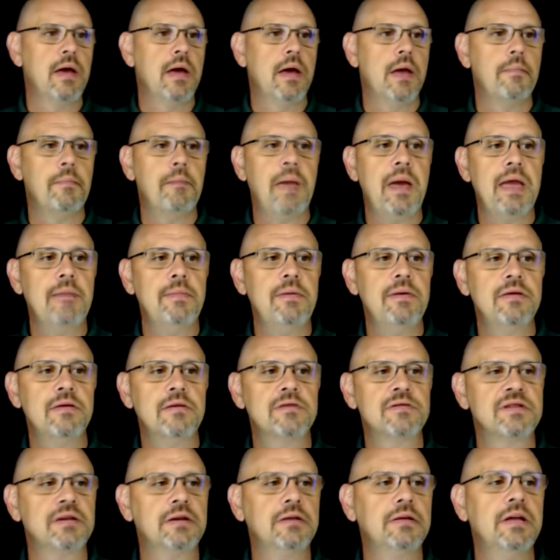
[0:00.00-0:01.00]
Maybe
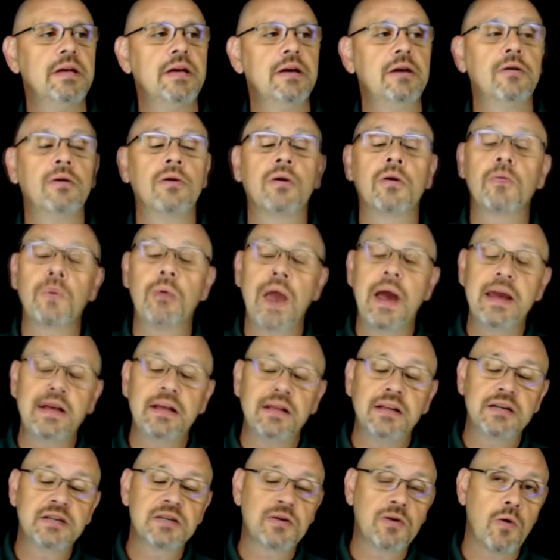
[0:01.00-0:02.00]
there's a legal or
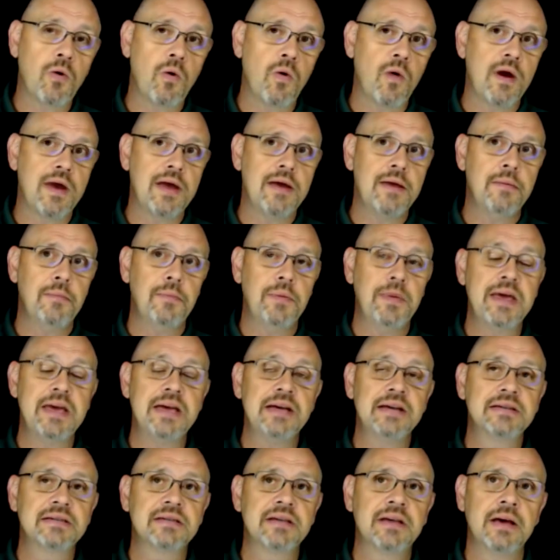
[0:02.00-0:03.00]
regulatory
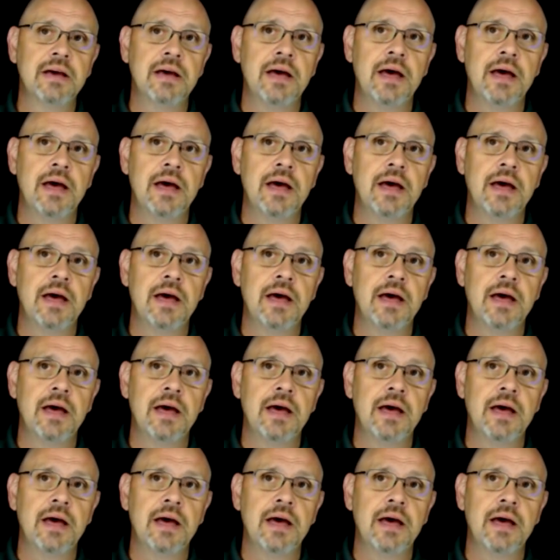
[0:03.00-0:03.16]
piece